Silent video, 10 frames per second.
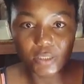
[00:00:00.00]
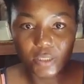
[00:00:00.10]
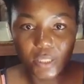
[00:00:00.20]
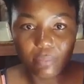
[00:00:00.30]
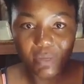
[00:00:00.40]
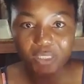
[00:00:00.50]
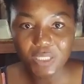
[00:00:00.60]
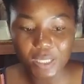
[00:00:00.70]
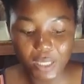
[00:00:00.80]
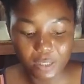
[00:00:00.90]
the
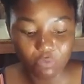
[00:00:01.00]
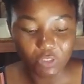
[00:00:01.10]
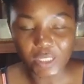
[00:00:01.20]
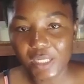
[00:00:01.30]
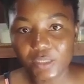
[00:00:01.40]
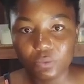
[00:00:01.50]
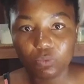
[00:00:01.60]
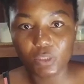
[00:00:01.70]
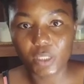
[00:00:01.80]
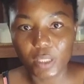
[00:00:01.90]
metal can react
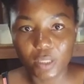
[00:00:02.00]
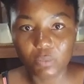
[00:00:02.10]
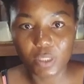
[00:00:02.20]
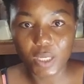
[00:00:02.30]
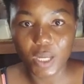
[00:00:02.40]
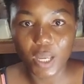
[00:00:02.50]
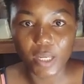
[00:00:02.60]
with the chemical